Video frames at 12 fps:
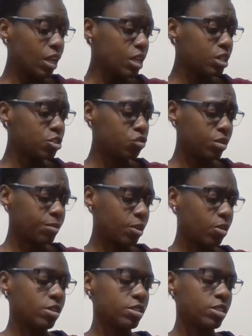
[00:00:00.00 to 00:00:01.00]
extreme
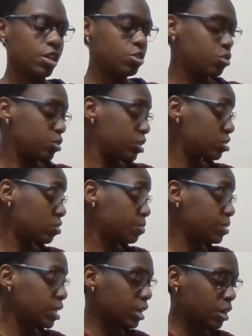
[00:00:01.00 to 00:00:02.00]
cross country, so
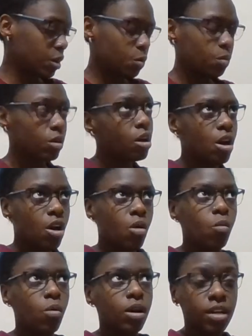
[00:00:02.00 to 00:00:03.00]
I'm taking
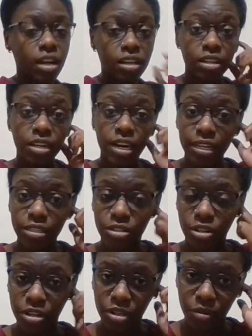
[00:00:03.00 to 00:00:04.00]
one color. I
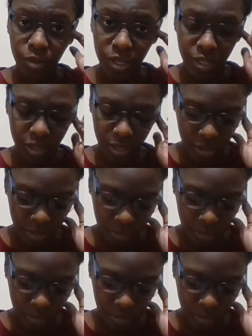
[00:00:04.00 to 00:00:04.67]
started with